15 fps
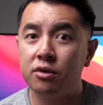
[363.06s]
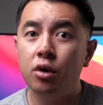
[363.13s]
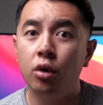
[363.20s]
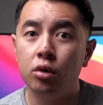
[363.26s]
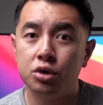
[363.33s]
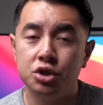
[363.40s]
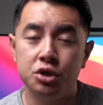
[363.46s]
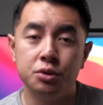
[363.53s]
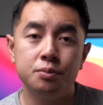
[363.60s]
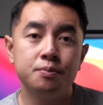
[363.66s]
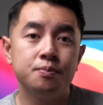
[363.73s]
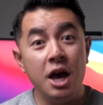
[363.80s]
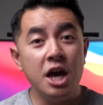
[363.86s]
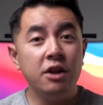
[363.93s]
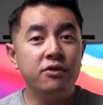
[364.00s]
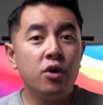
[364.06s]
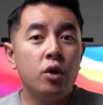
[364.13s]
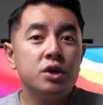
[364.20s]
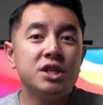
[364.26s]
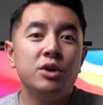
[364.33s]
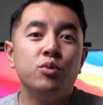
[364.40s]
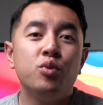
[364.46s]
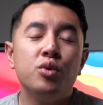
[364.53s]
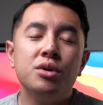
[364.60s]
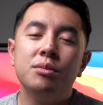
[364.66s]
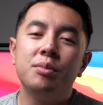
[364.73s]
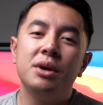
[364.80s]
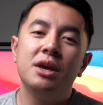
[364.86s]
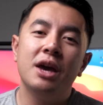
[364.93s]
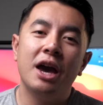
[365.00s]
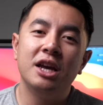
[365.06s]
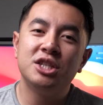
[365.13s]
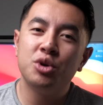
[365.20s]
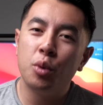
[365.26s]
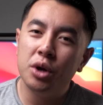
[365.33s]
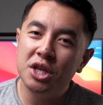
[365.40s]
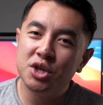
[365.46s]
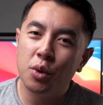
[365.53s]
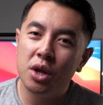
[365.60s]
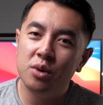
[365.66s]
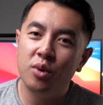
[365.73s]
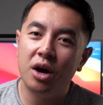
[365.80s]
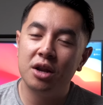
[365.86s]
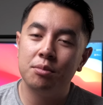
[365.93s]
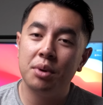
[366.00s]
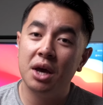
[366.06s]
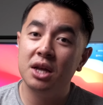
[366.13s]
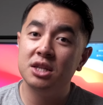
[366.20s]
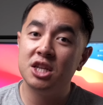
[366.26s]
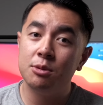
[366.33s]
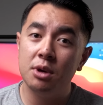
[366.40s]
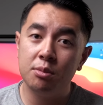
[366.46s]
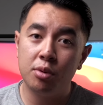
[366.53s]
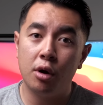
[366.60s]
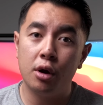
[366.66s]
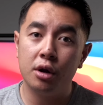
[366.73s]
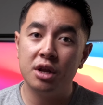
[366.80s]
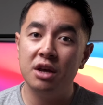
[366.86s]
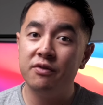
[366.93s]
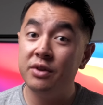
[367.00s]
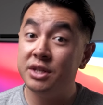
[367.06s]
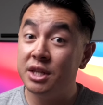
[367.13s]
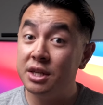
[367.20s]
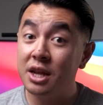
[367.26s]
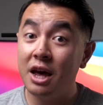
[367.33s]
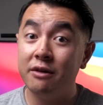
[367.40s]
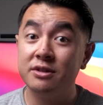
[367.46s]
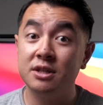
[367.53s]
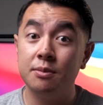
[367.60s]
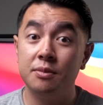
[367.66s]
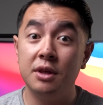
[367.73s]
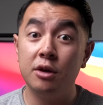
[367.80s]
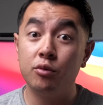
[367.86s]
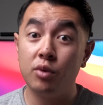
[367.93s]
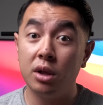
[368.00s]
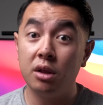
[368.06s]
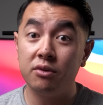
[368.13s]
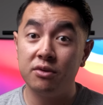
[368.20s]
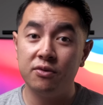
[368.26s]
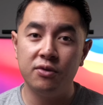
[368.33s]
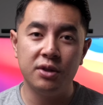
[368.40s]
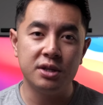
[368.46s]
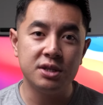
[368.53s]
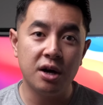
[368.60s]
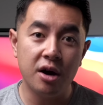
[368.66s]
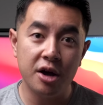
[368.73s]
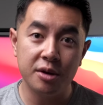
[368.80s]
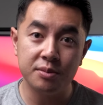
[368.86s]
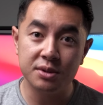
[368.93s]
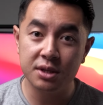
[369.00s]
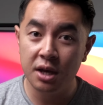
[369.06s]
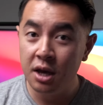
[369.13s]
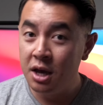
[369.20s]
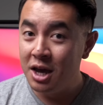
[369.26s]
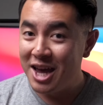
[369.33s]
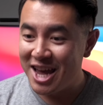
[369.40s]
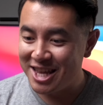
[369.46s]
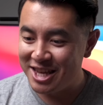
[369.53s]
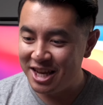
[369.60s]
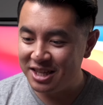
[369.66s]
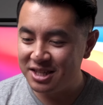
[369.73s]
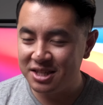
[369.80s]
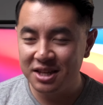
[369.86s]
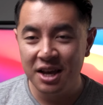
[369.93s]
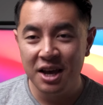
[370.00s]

caution. And of course, it wouldn't be a 2021 pandemic product if it didn't have something relevant for the times. And yes,